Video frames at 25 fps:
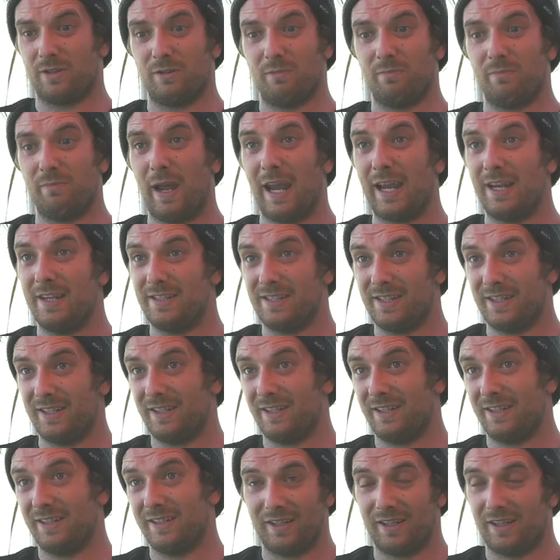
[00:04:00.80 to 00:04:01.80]
are amazing.
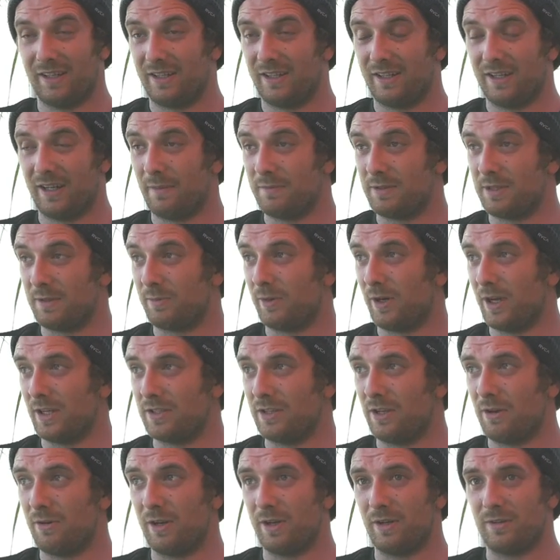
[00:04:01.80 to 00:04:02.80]
I'm surprised
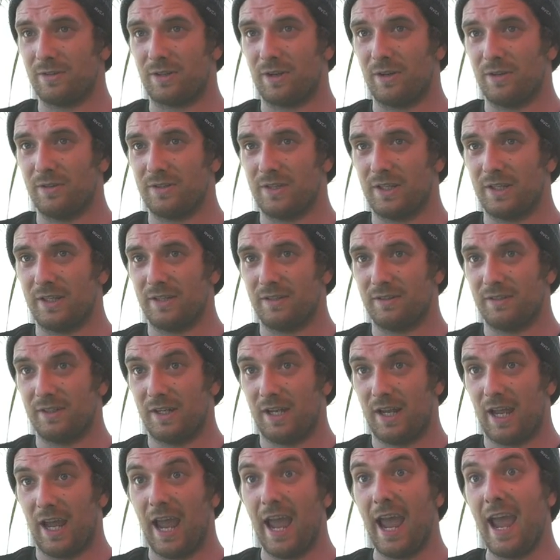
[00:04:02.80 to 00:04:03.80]
no one else goes there.
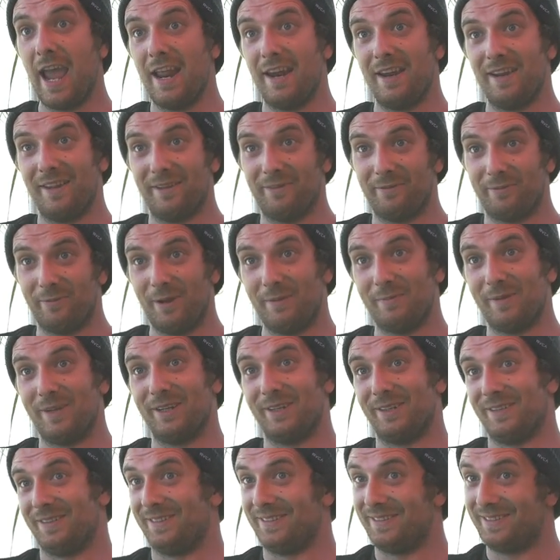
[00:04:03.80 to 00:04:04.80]
And the women,
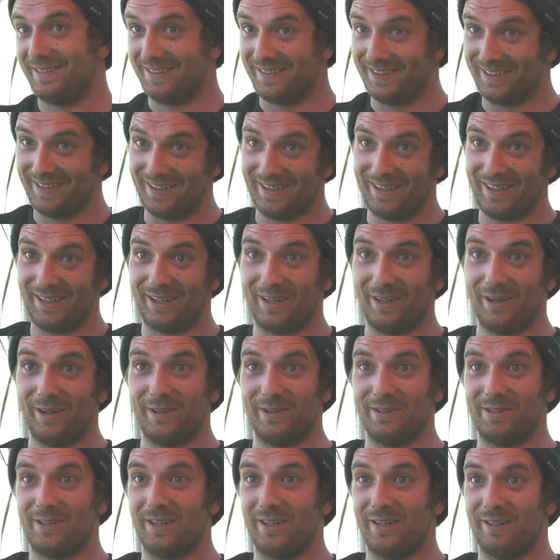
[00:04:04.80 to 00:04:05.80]
the
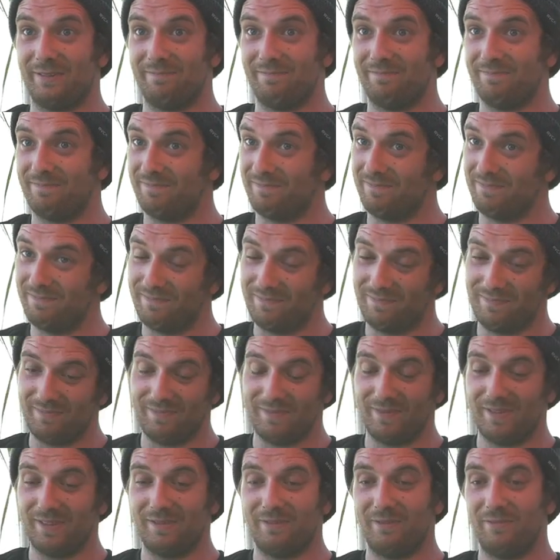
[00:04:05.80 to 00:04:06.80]
girls are
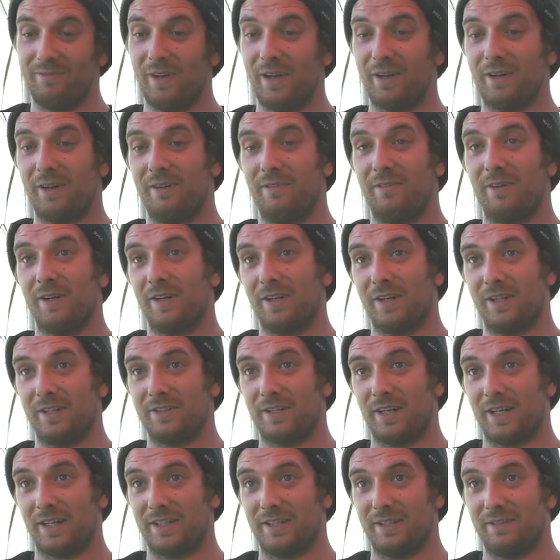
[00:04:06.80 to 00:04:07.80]
very, very
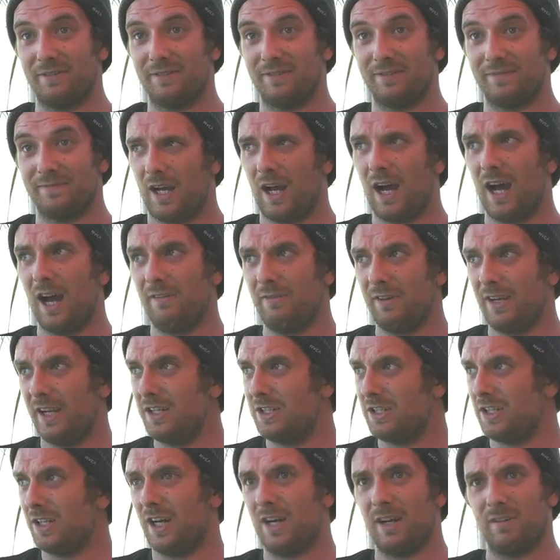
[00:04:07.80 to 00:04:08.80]
attractive. Half
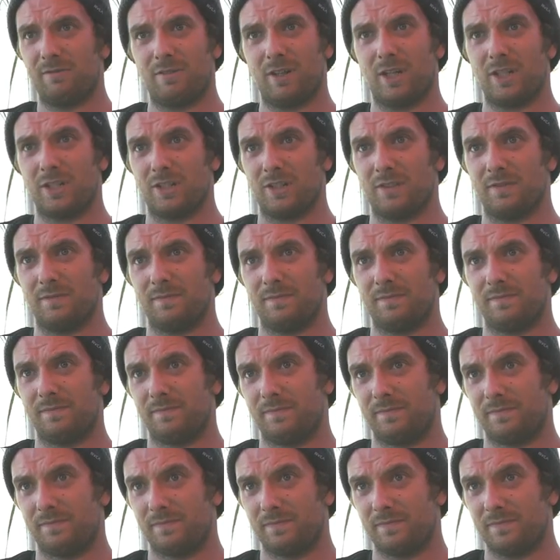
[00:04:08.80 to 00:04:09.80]
Asian, half Russian.
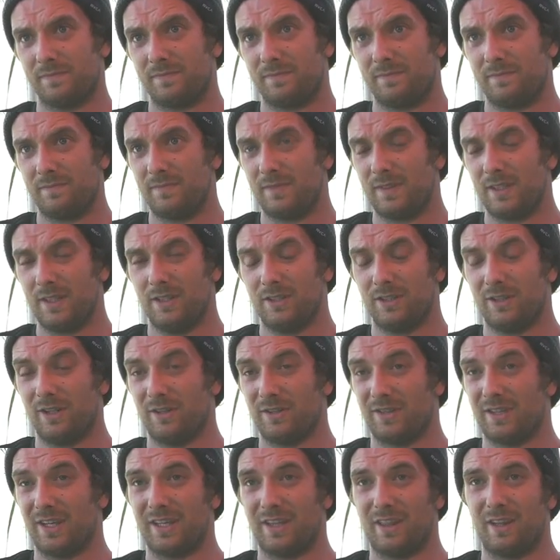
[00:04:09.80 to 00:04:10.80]
So
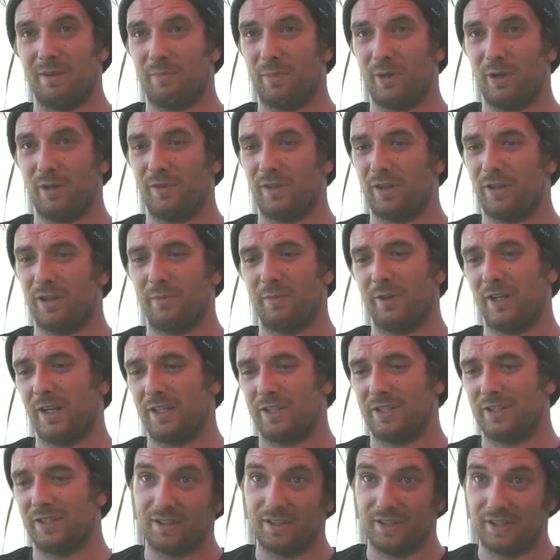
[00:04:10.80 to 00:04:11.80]
it's like the perfect
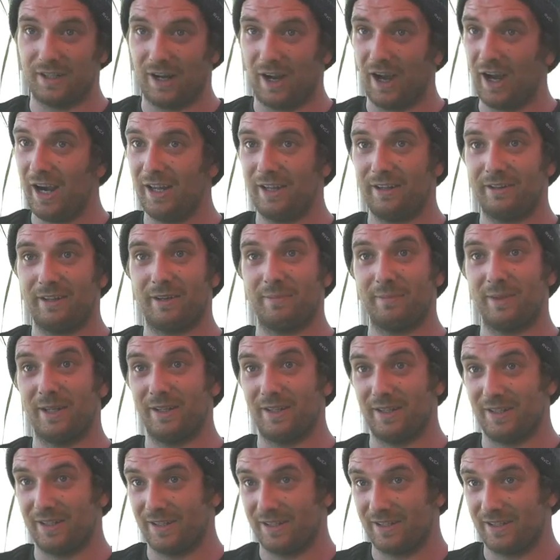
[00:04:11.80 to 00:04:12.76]
combination. Highly recommend it.